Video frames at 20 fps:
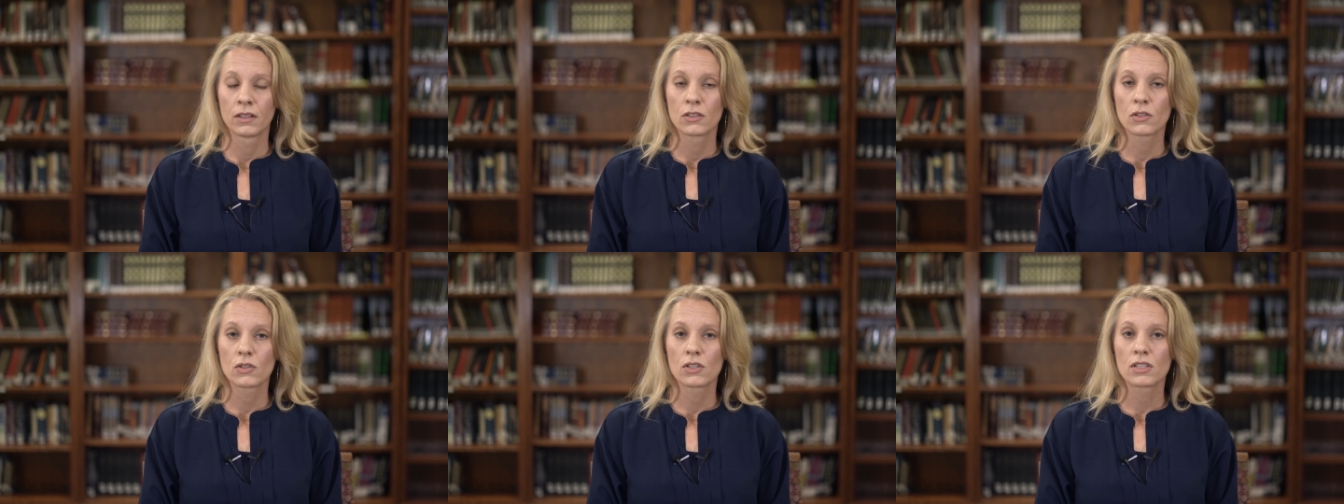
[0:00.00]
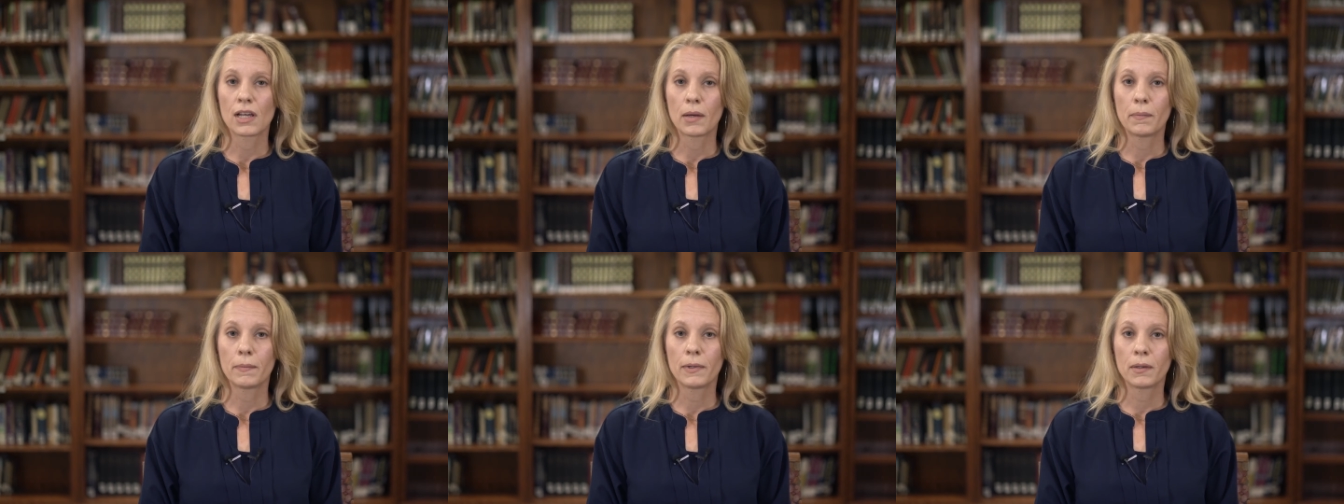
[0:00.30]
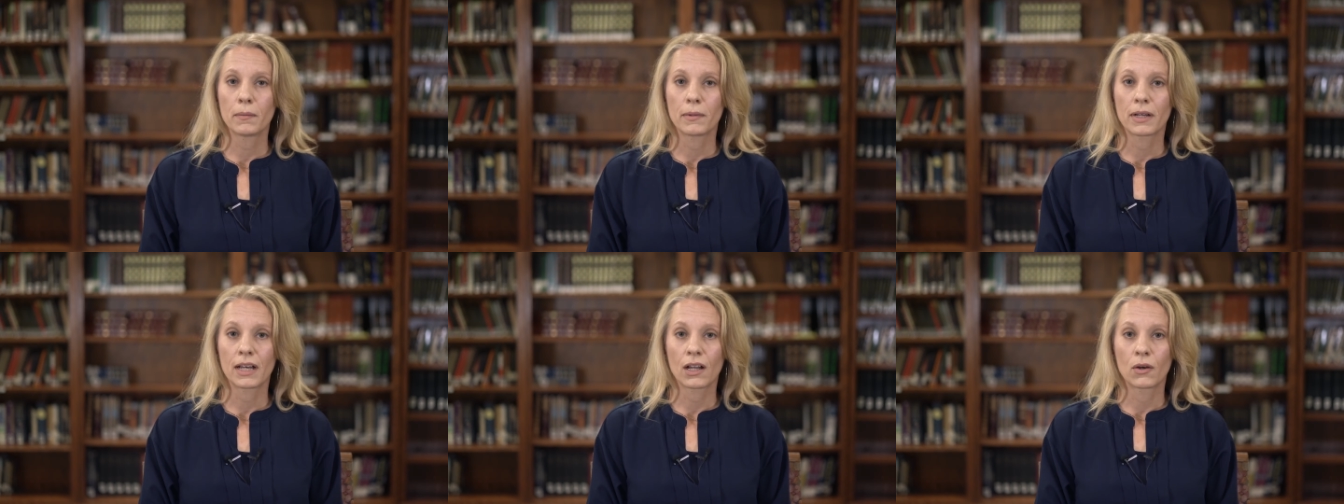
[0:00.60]
So,
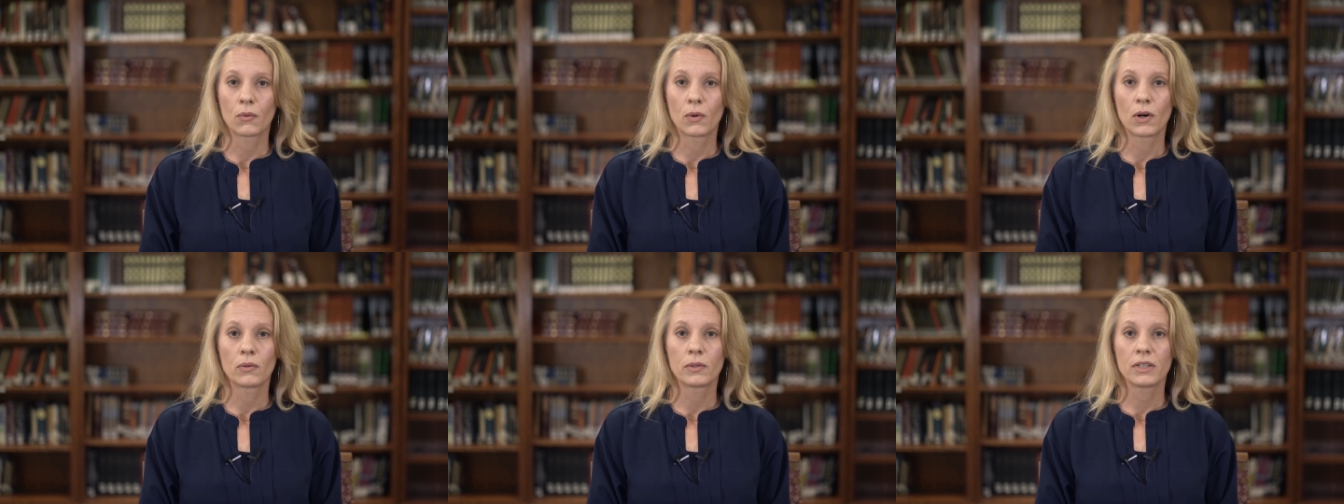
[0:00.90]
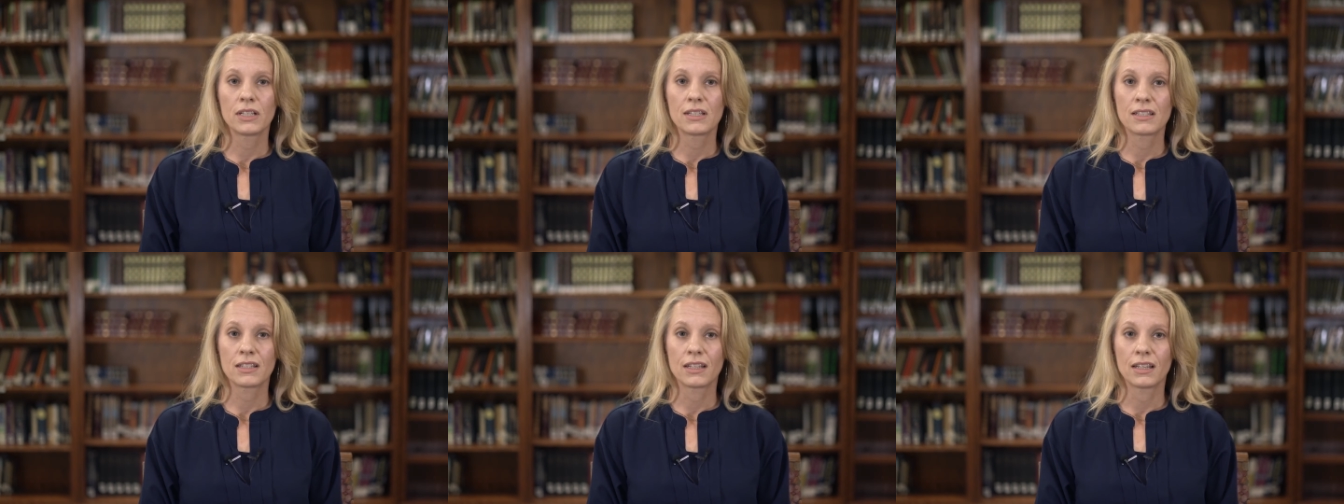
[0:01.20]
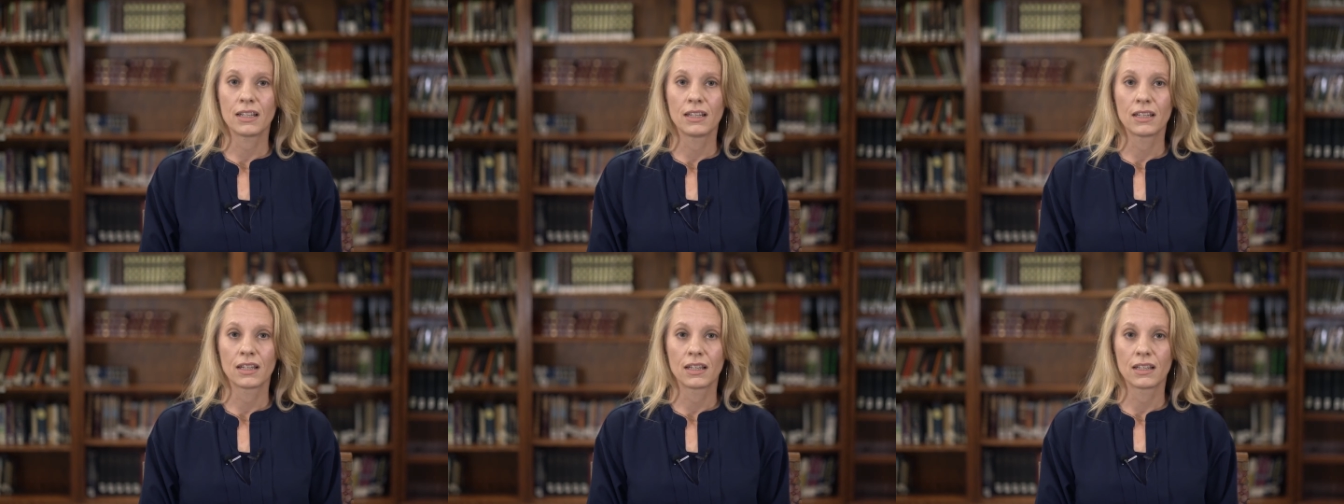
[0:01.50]
stepping back, what we
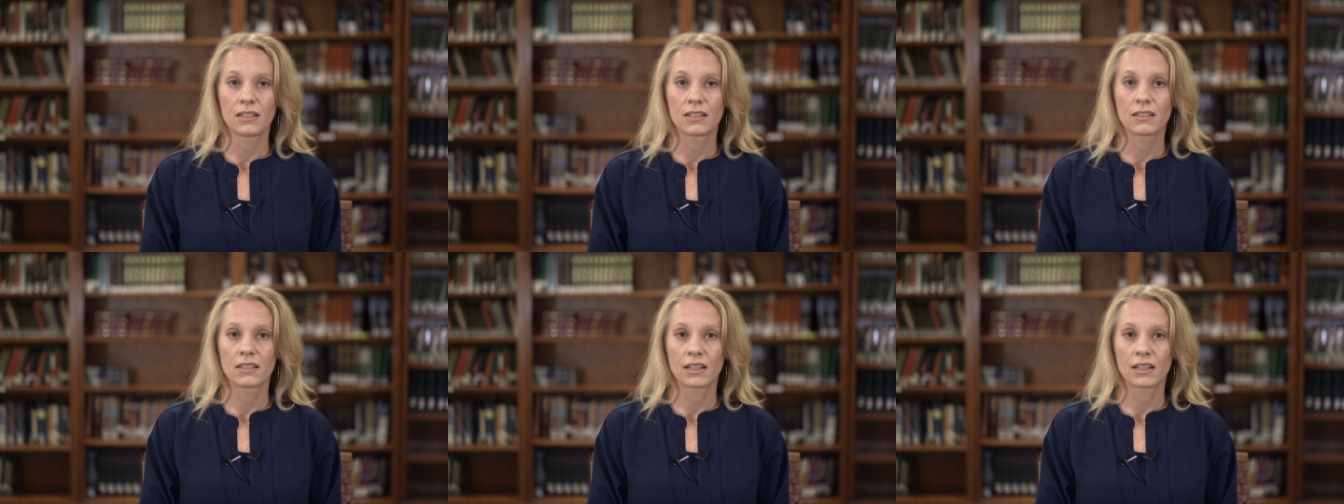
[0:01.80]
see is